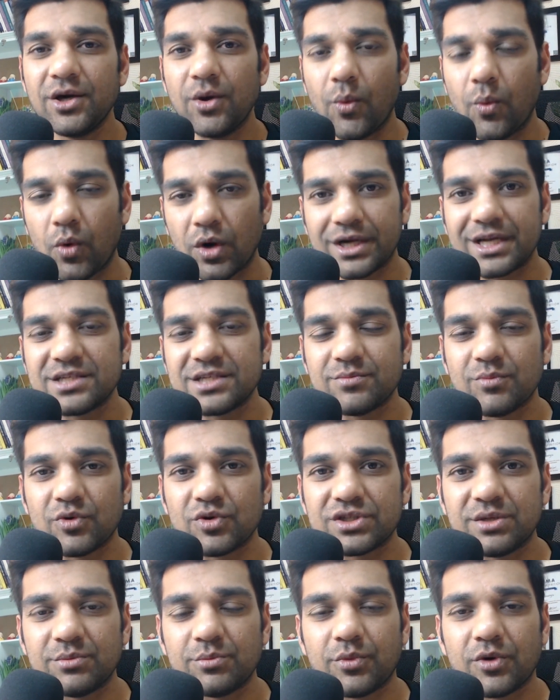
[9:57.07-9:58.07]
What is
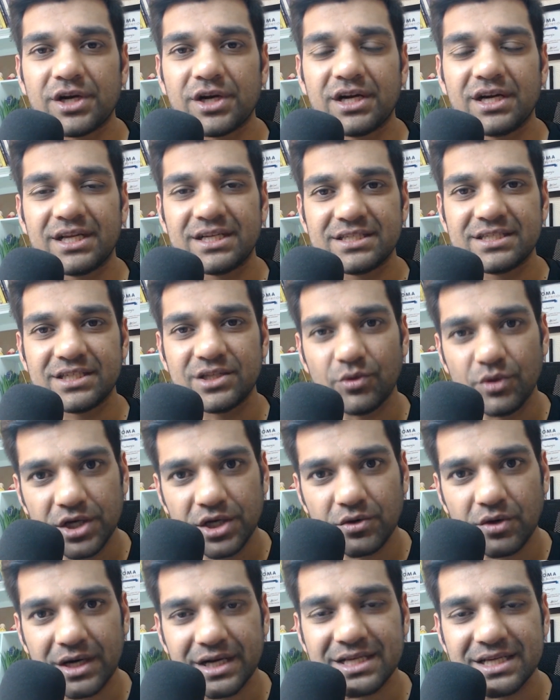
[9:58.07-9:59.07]
most important is you need
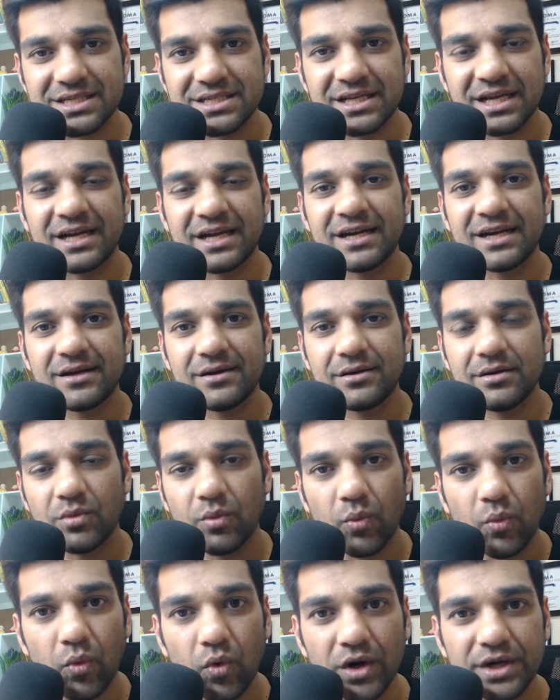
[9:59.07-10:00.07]
to understand
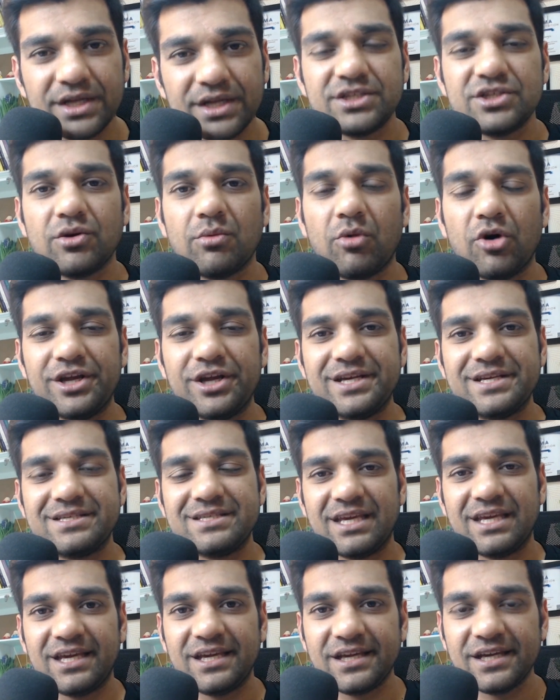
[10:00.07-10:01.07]
what is your body is
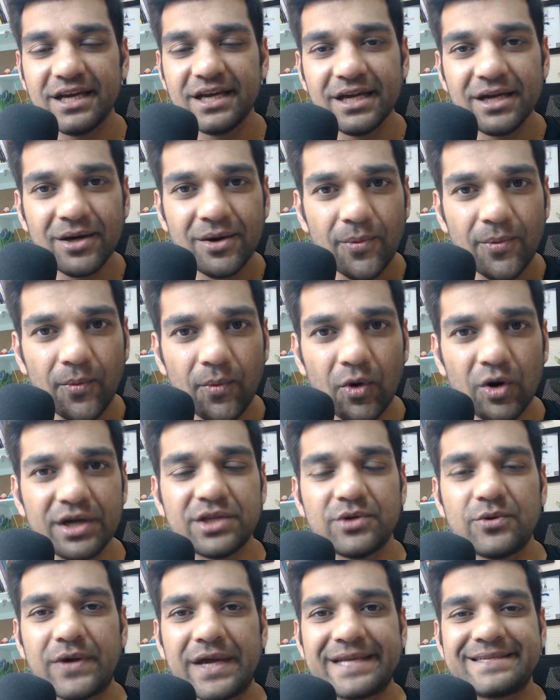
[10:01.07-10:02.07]
saying, what
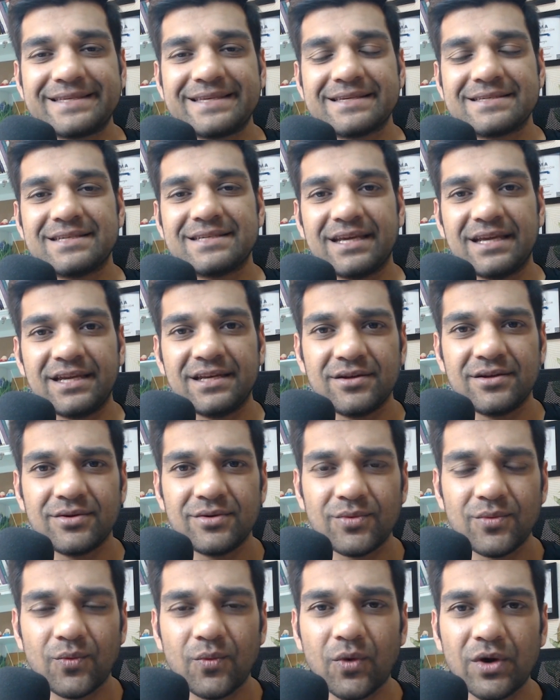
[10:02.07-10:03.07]
you can sustain,
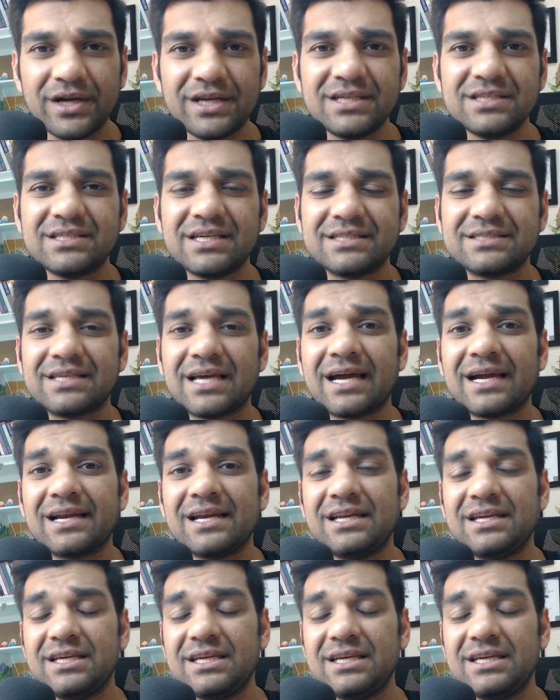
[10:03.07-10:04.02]
what is exactly